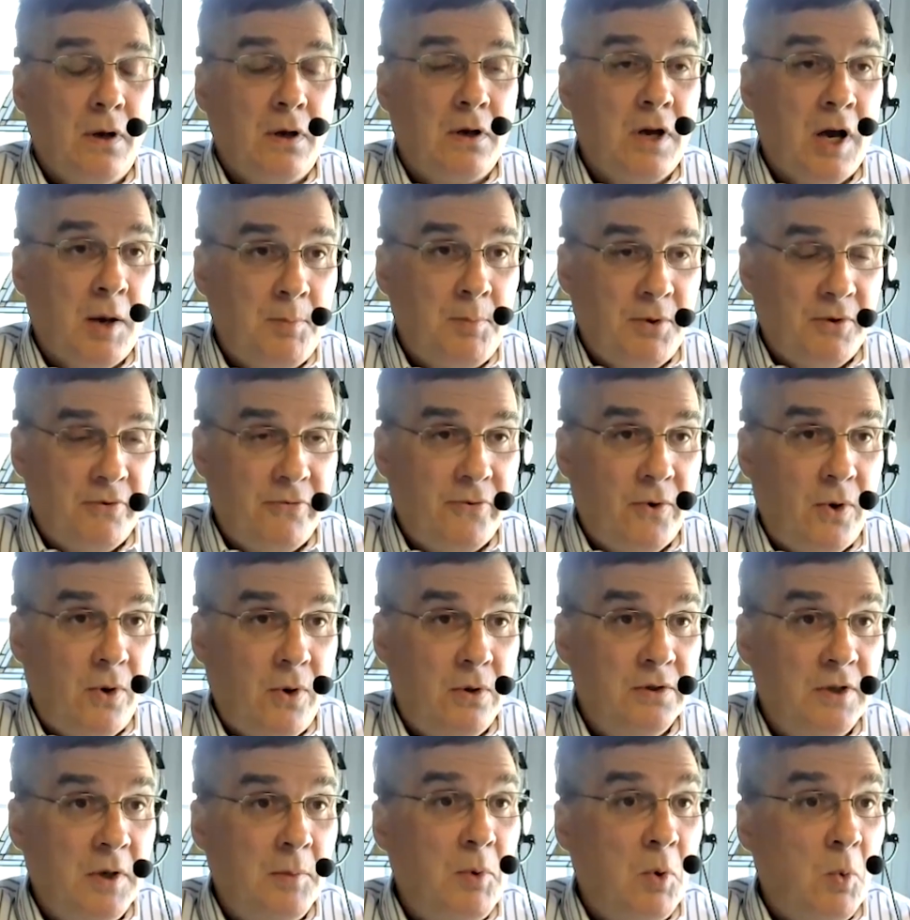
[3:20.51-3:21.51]

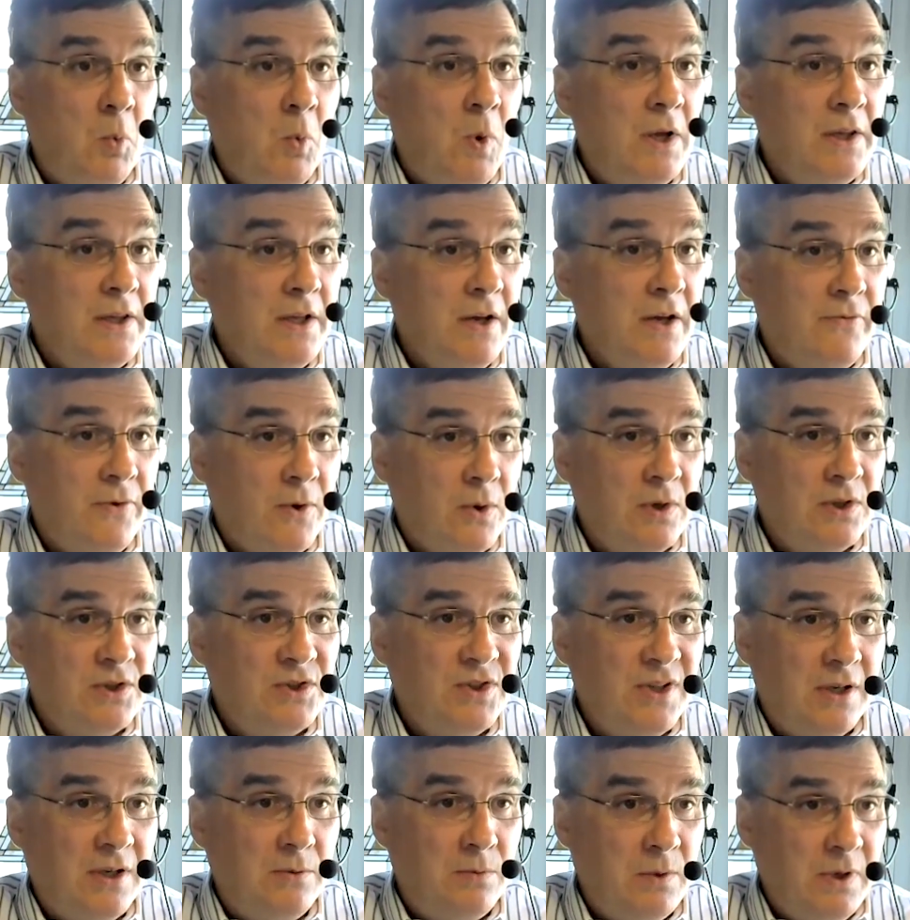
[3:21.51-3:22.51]
couplefold. Number one, they
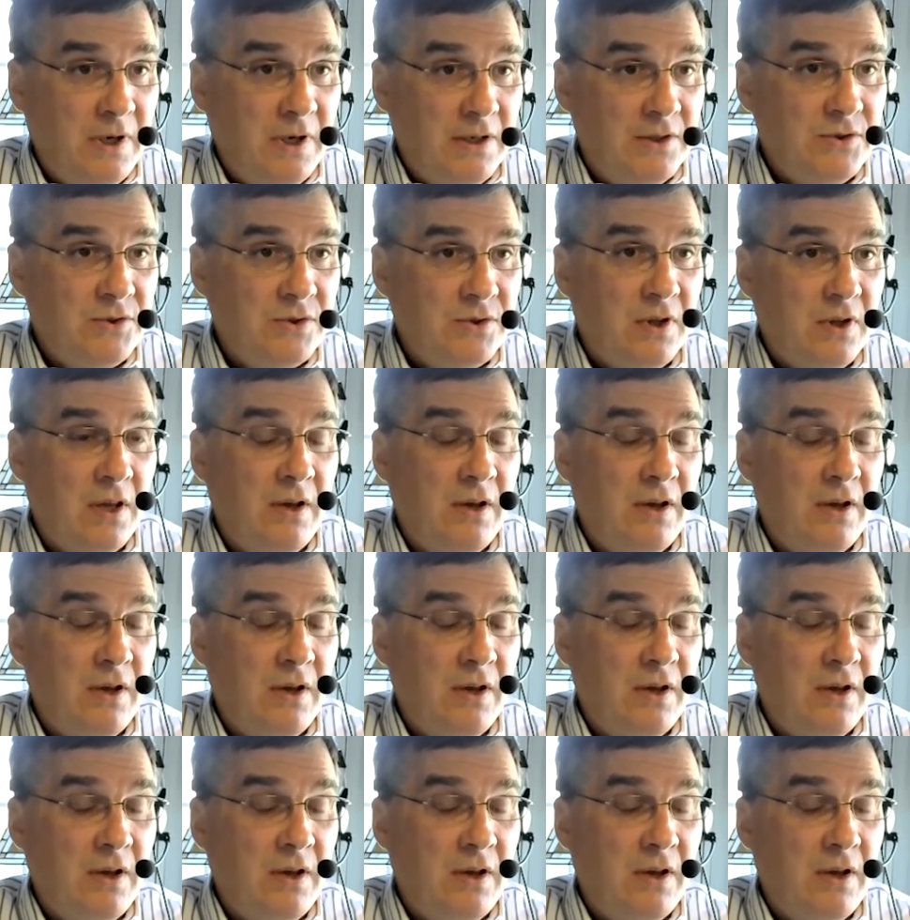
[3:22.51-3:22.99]
focus on risk.